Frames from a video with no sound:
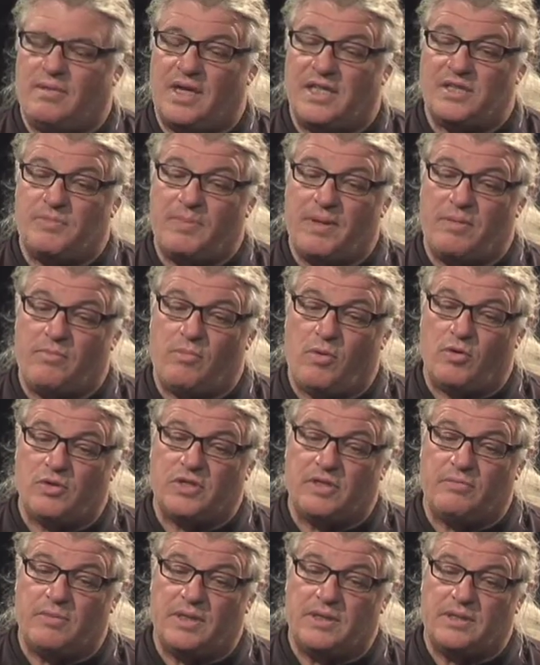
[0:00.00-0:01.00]
I spend
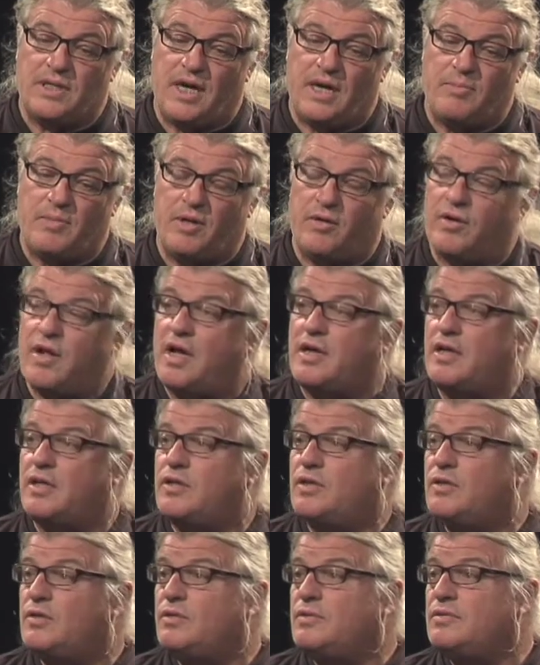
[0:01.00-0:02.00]
most of my time here at
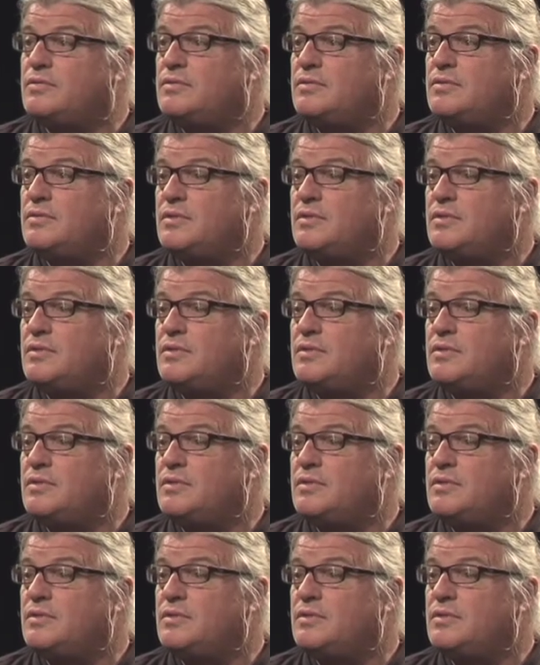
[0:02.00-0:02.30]
Akaku.